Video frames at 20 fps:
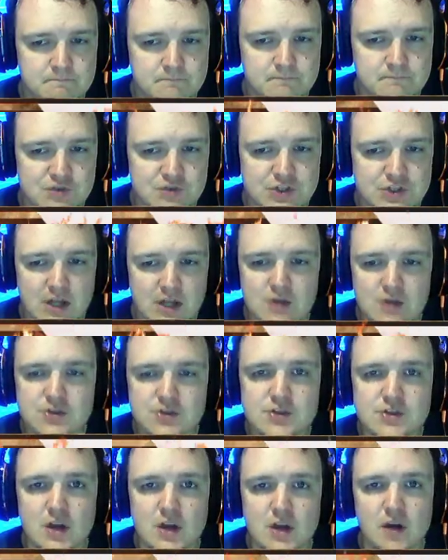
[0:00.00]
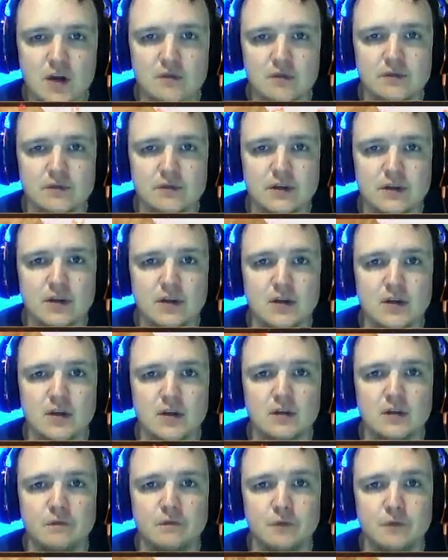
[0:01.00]
stages of the
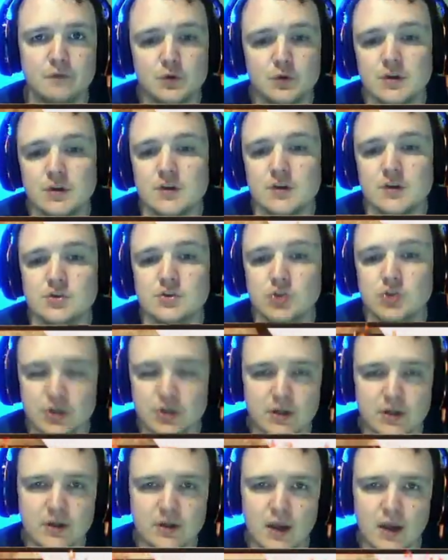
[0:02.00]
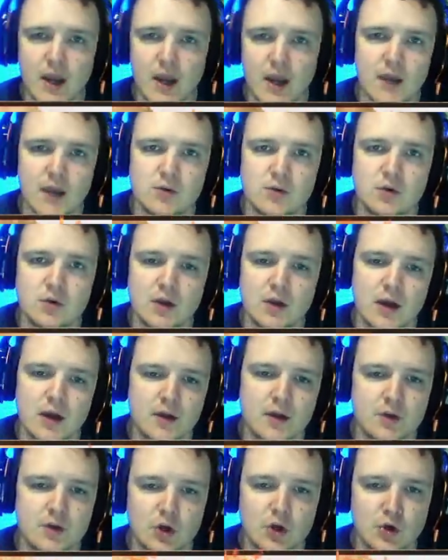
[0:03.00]
food that is cooking, and you can kind
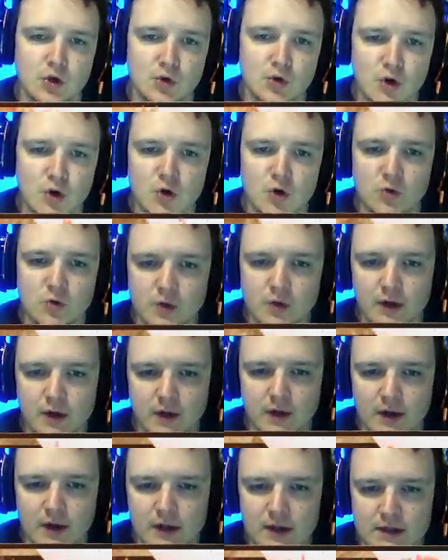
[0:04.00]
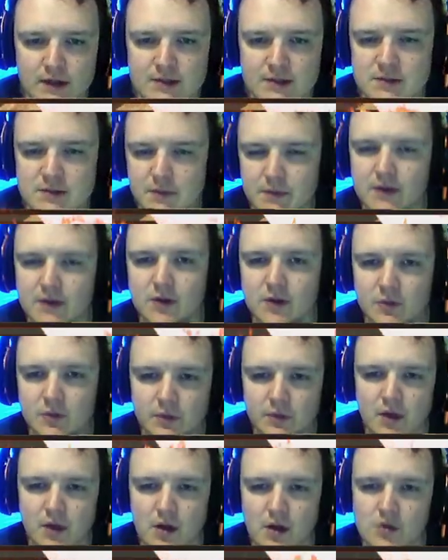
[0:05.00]
of know, oh, okay, it needs to be a little bit
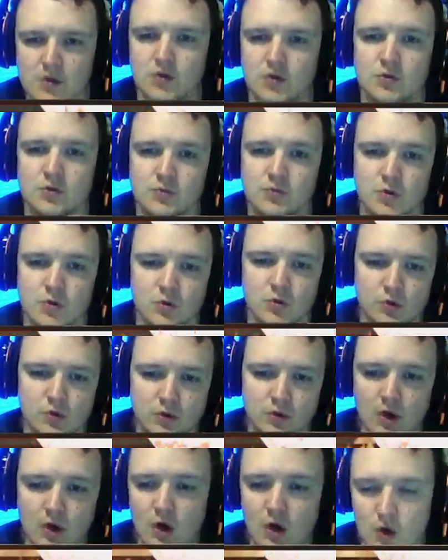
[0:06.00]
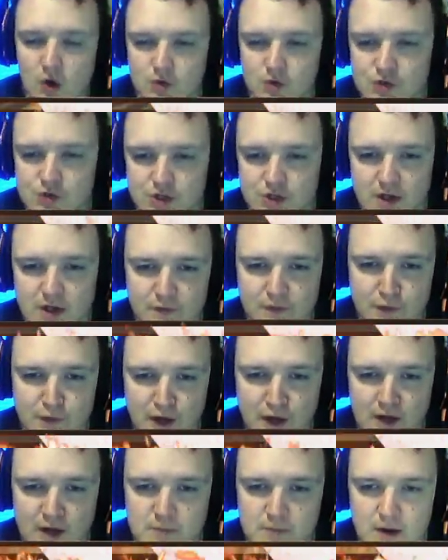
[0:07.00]
longer, or oh shit, I forgot
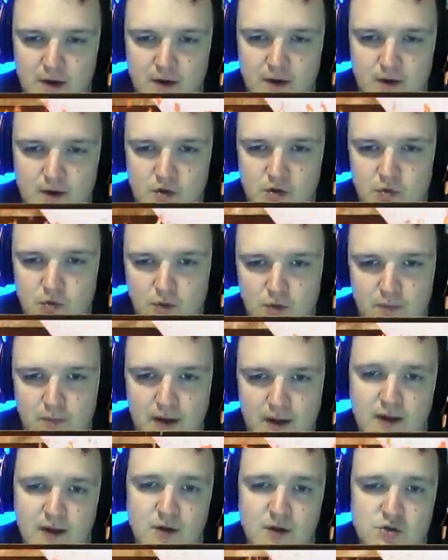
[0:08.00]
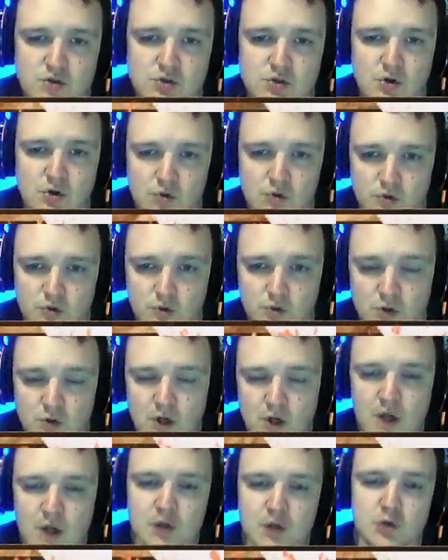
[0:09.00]
about it. You run back and it's charcoal.
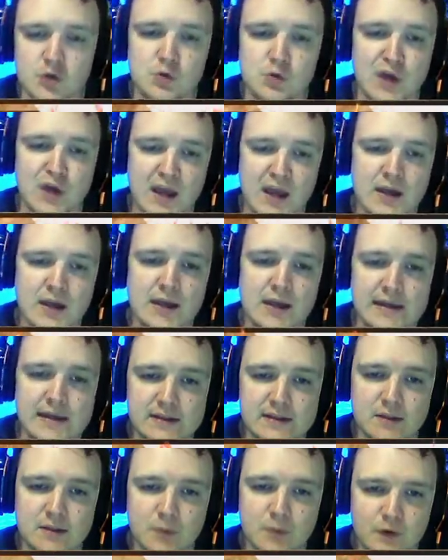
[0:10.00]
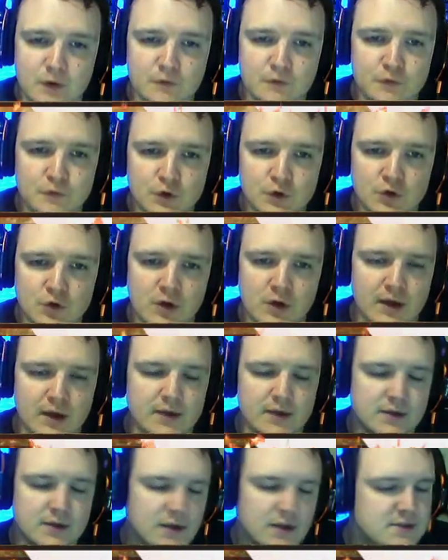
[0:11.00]
You can eat the burnt food. It
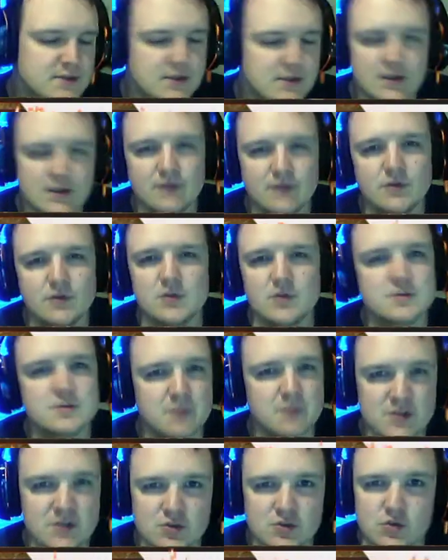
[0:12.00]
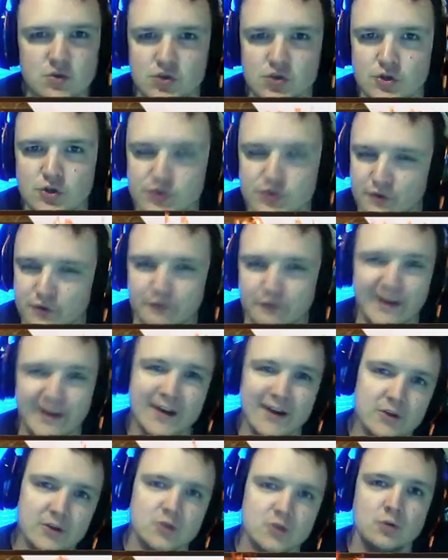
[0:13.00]
doesn't give you as much nutritional
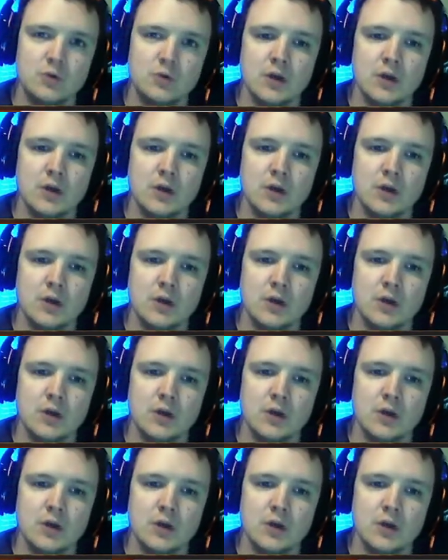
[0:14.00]
value